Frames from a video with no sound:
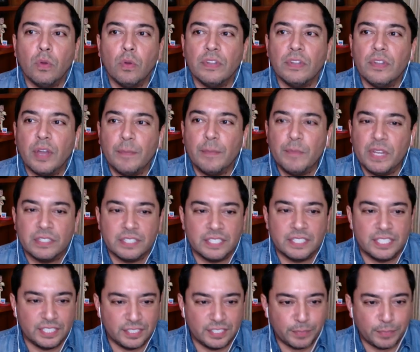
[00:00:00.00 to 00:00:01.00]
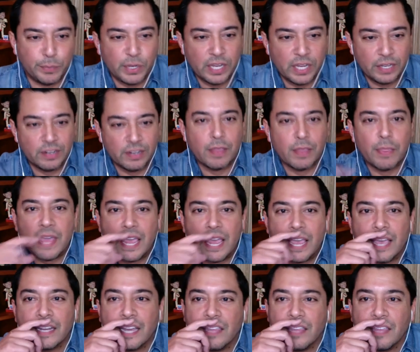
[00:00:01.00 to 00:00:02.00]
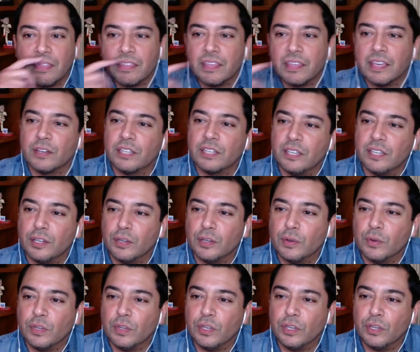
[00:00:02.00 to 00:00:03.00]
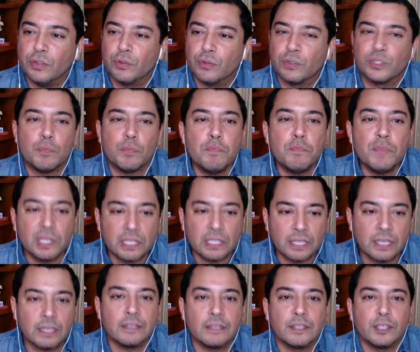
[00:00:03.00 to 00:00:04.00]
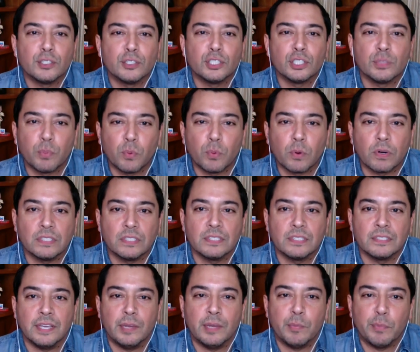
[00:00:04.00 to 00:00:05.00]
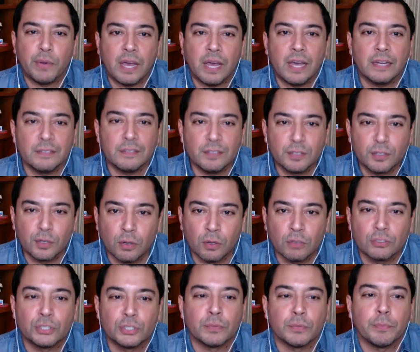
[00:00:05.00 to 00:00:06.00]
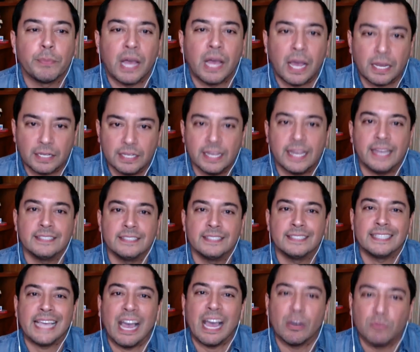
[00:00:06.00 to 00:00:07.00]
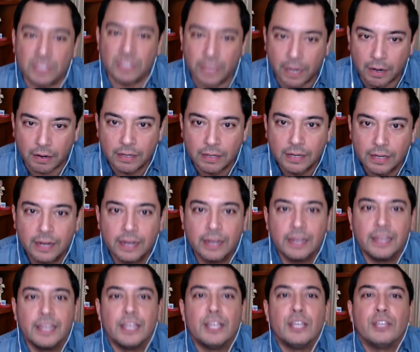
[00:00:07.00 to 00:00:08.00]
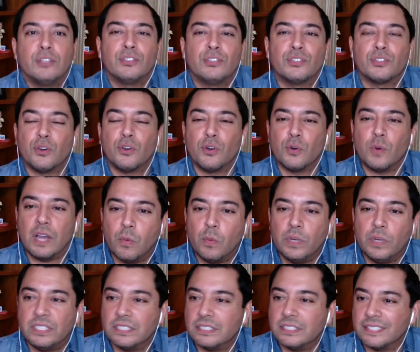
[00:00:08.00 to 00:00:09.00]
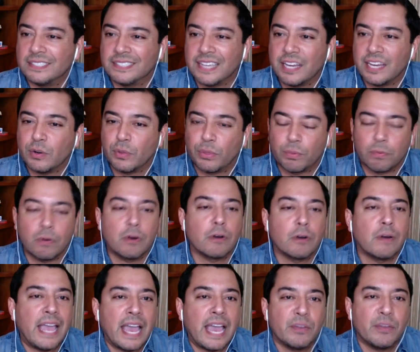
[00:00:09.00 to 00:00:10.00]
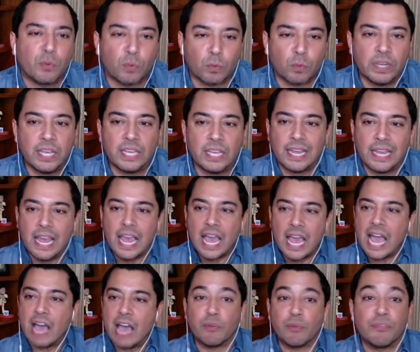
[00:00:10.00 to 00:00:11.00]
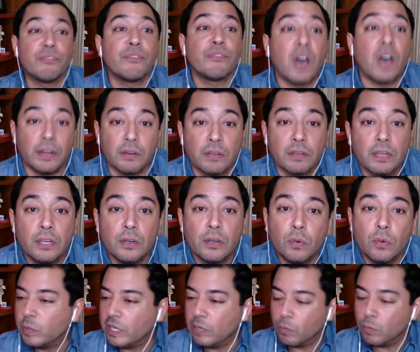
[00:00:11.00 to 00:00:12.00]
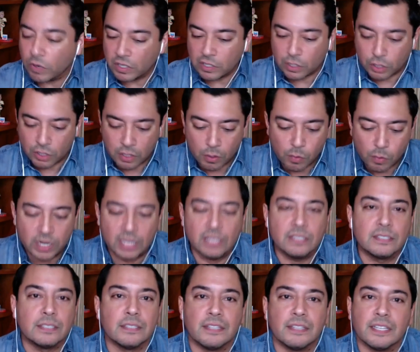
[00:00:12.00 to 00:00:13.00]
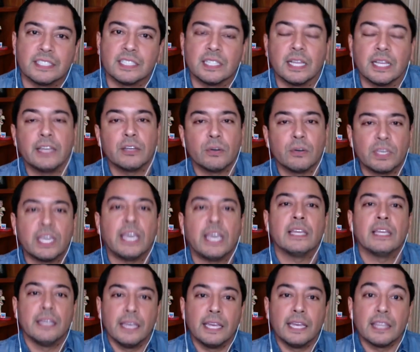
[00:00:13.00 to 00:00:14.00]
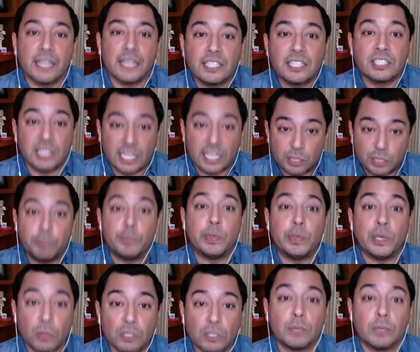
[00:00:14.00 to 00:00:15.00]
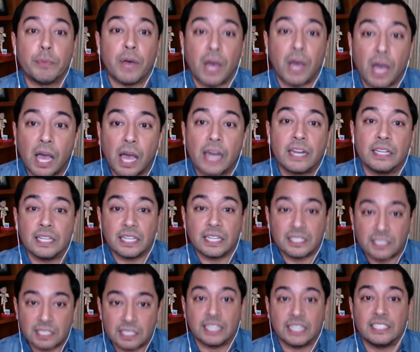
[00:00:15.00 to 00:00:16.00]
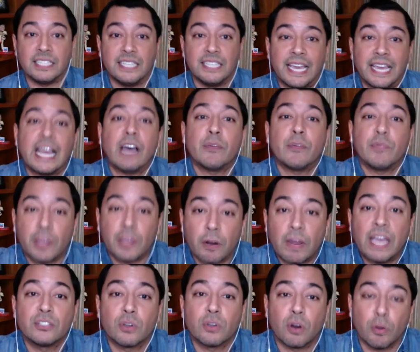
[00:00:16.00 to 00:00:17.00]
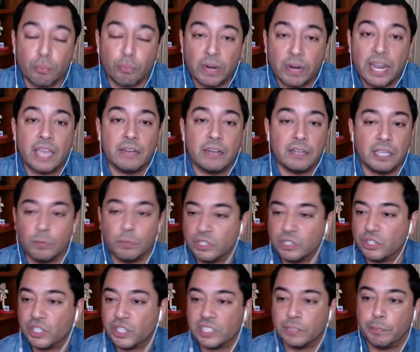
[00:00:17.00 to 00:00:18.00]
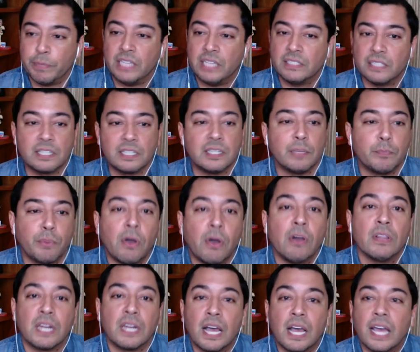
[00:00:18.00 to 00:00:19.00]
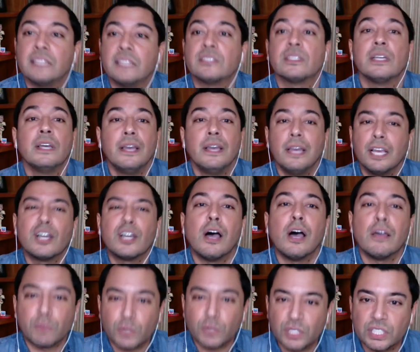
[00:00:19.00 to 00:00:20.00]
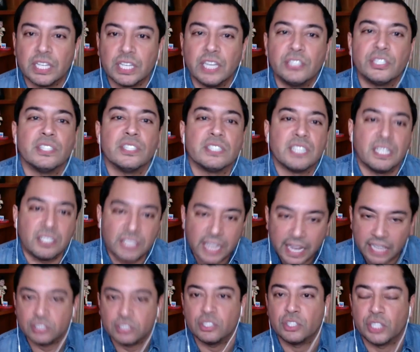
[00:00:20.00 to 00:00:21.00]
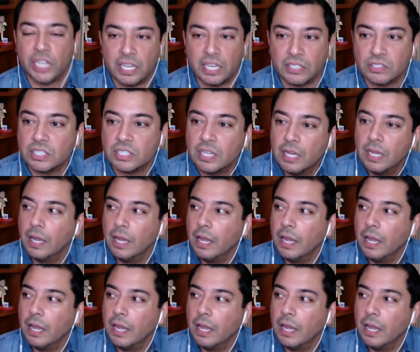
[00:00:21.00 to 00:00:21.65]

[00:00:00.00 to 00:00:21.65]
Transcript: Well, I mean, it's just a button on that. I think there's a million sports and pod culture podcasts out there. So we just decided to throw our hat in the ring out of fun. We weren't going into this like, okay, let's let's build a pod and let's let's get out there as our brand. It was just basically Paul and I's conversations and text chains.